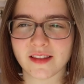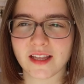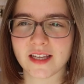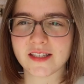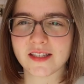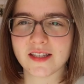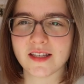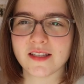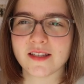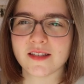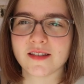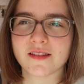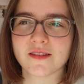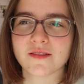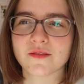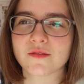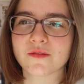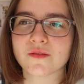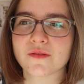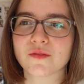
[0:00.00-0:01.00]
There's this
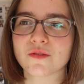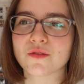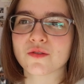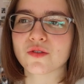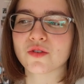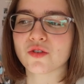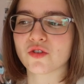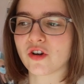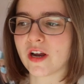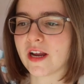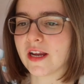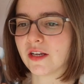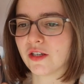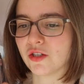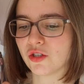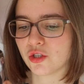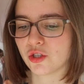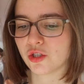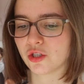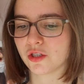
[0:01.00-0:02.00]

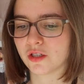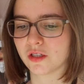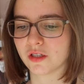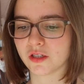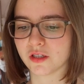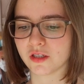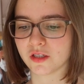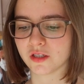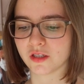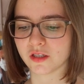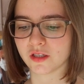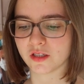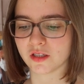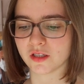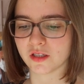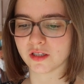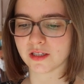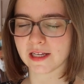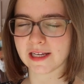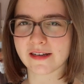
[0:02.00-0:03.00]
strange
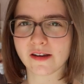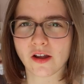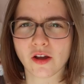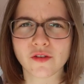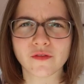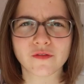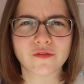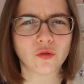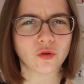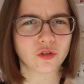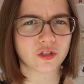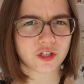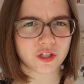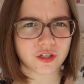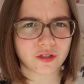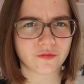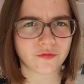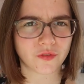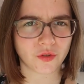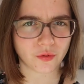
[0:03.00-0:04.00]
and
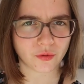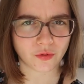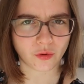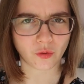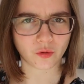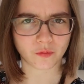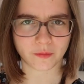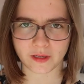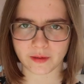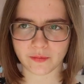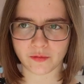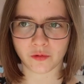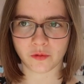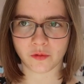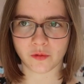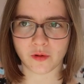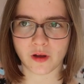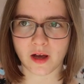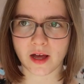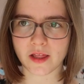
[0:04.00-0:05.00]
unfortunate view on old
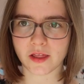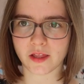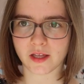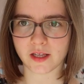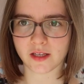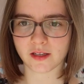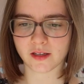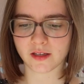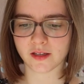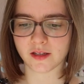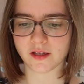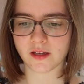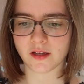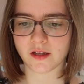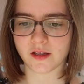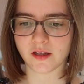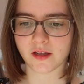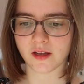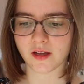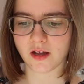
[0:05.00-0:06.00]
people, I think.
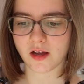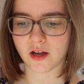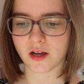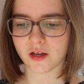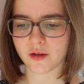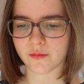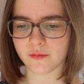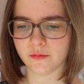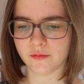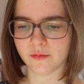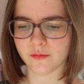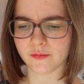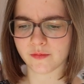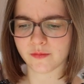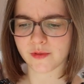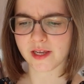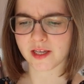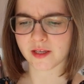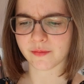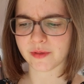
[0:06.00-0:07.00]

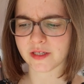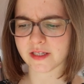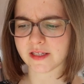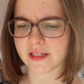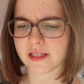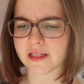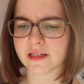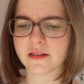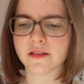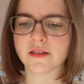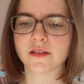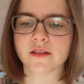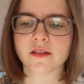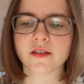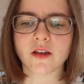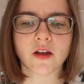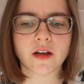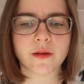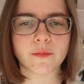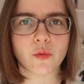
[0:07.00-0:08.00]
They can be seen as
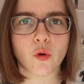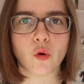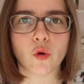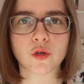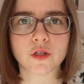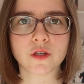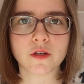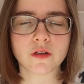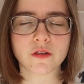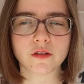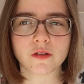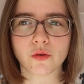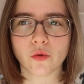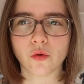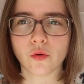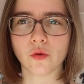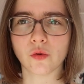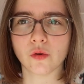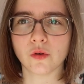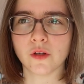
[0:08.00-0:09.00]
unimportant
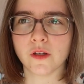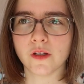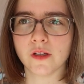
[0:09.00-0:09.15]
or